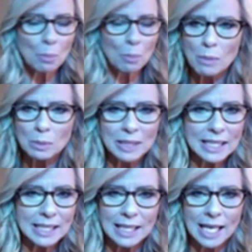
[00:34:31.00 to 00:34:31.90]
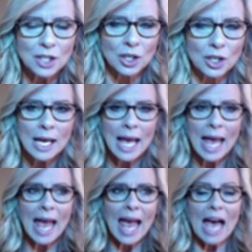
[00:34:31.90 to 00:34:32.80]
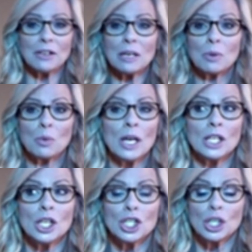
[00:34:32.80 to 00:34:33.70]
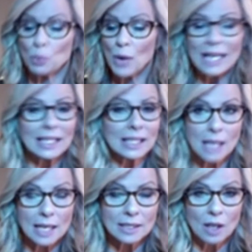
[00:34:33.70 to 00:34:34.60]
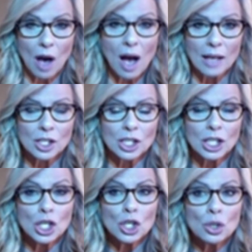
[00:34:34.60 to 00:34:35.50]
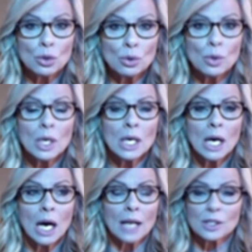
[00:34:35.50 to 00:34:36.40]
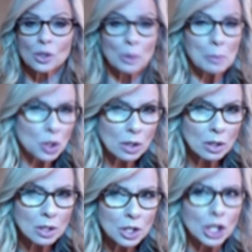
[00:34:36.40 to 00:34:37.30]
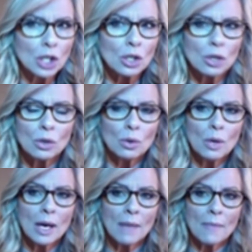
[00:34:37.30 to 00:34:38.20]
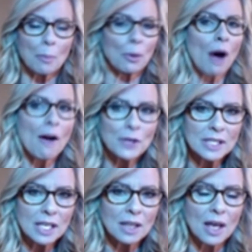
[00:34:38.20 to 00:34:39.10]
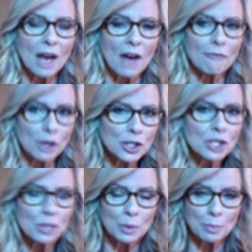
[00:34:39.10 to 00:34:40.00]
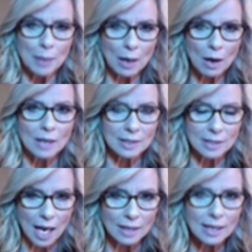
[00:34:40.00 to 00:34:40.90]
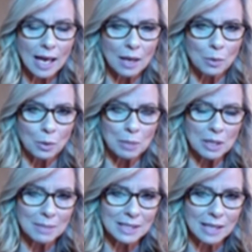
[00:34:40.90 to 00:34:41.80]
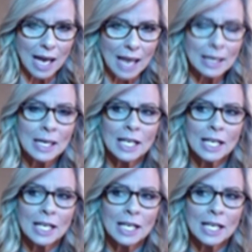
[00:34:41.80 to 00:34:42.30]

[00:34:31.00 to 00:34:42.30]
probably a teenager, had number one, she recognized God. She knew uh, scripture. She knew the prophecy that a virgin would bear a son and it would be the Messiah.